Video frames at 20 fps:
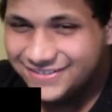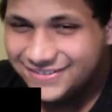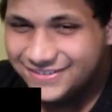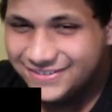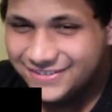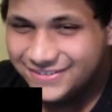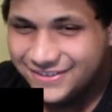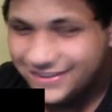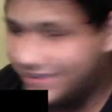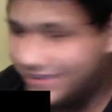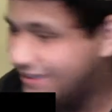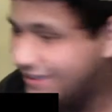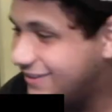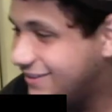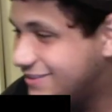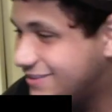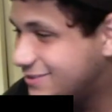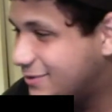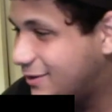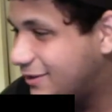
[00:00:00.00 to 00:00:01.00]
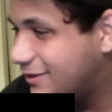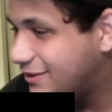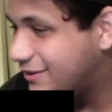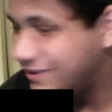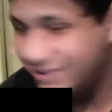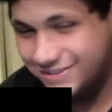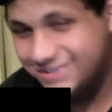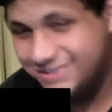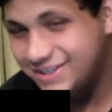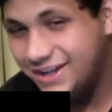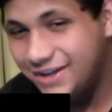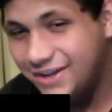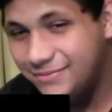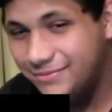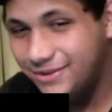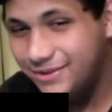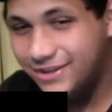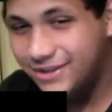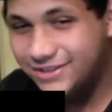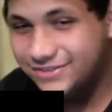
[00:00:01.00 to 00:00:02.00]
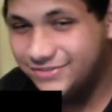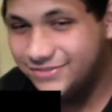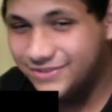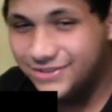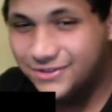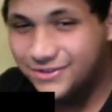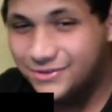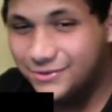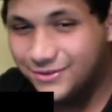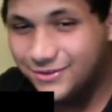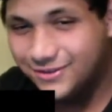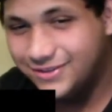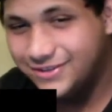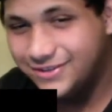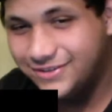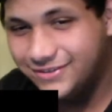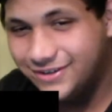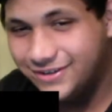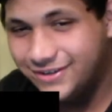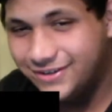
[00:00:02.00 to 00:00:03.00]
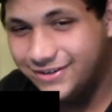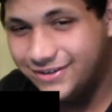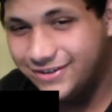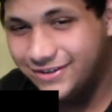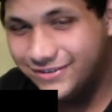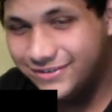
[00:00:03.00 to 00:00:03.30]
Again, this quality is top-notch video quality right here.